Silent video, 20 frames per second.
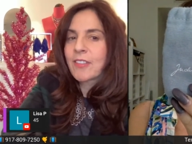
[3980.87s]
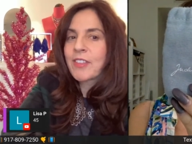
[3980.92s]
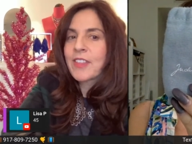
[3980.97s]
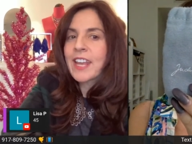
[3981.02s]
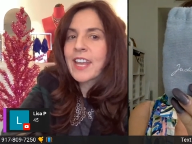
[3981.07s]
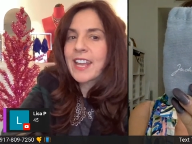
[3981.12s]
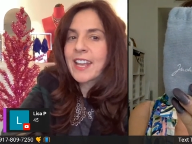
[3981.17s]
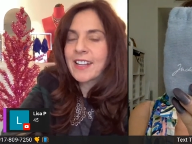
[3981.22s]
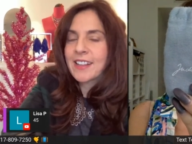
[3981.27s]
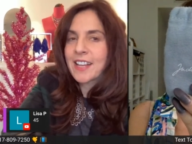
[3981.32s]

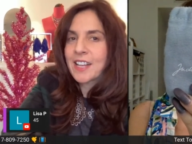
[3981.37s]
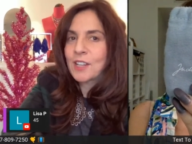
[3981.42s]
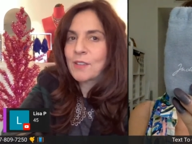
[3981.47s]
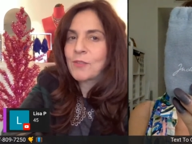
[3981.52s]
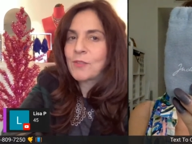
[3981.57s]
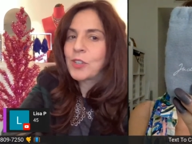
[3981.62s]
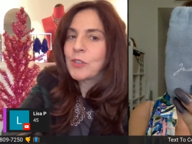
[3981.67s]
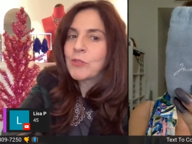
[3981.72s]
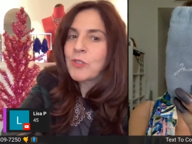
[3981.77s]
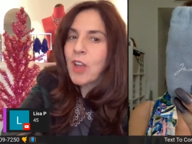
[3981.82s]
thing that
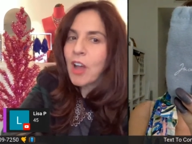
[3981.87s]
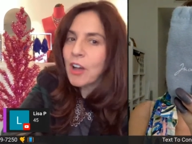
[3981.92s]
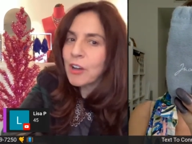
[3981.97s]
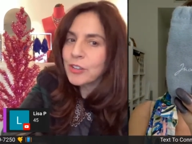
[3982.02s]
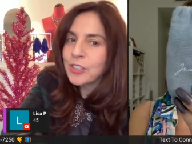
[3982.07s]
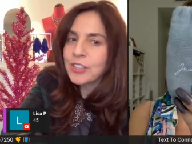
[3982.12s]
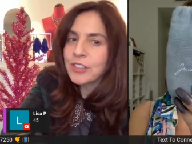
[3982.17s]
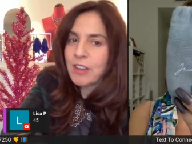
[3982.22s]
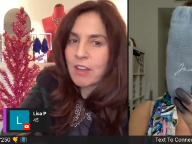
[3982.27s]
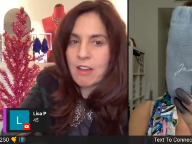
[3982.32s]
if you
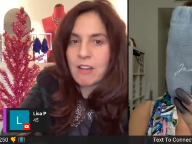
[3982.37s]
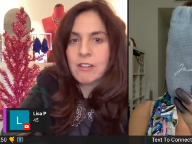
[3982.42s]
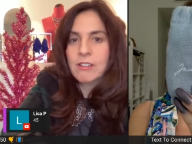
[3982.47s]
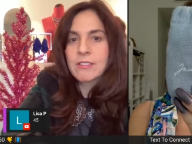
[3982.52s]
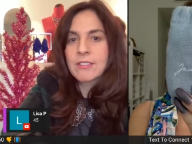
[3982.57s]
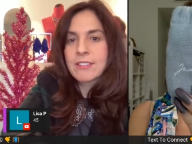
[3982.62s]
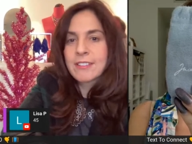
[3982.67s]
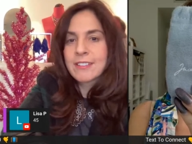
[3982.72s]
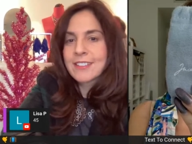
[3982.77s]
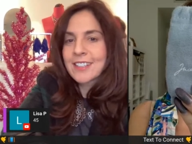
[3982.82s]
know you know
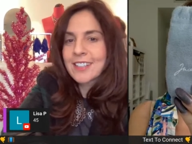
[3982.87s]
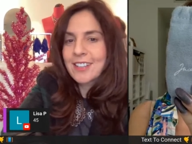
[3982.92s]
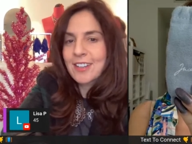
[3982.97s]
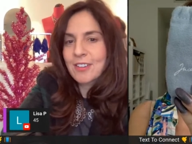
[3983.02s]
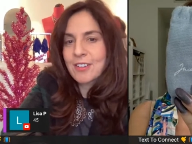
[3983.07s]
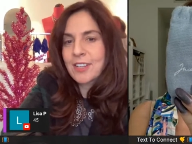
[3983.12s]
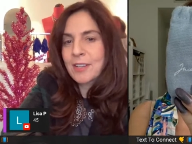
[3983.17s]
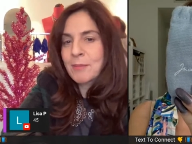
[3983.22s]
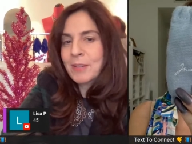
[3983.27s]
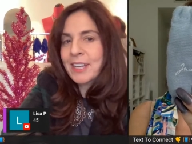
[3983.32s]
you
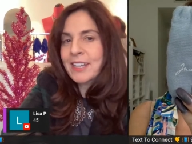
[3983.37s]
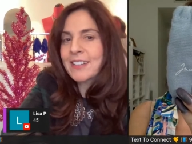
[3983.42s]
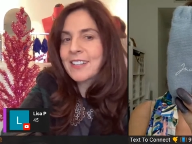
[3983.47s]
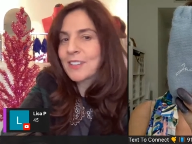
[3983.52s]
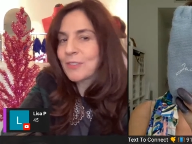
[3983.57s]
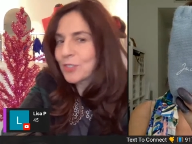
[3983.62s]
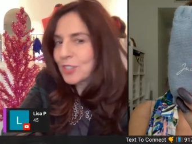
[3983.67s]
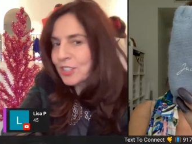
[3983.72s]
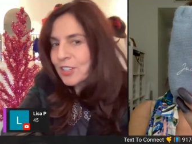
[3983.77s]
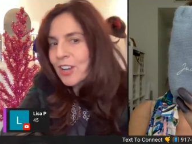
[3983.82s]
know what I mean
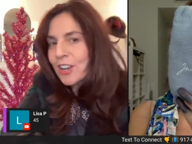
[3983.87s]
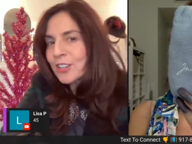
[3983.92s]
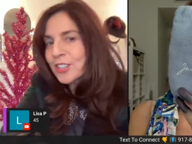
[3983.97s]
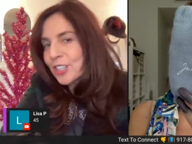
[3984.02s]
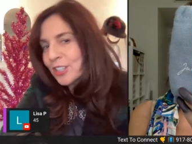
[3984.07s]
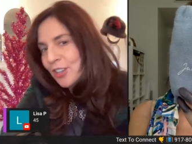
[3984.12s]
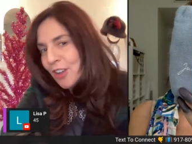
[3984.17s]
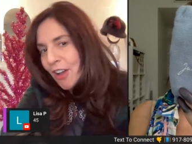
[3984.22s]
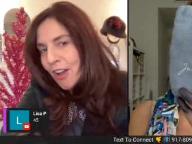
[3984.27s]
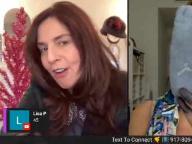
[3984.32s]
if you know
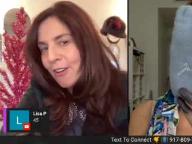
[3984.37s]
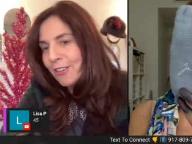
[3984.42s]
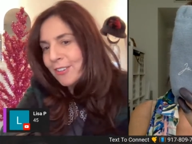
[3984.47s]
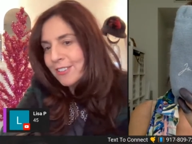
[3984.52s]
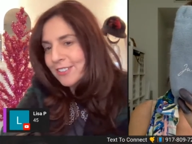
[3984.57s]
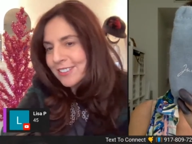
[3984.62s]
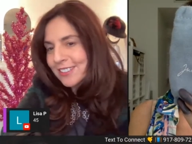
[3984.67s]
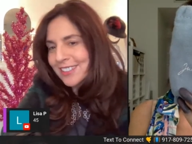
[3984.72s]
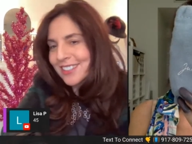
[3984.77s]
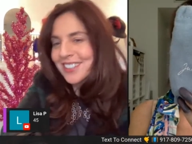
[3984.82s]
you know.
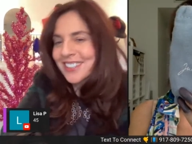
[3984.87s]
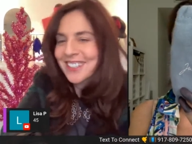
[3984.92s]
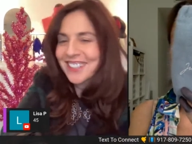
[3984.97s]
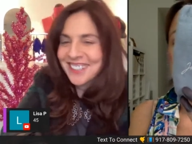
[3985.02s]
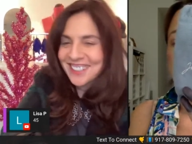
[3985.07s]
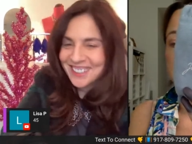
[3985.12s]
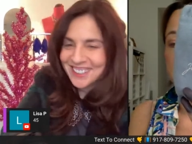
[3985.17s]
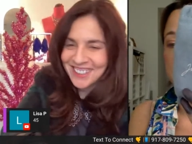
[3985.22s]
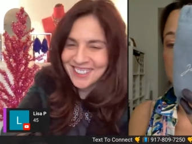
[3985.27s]
Well, I'm gonna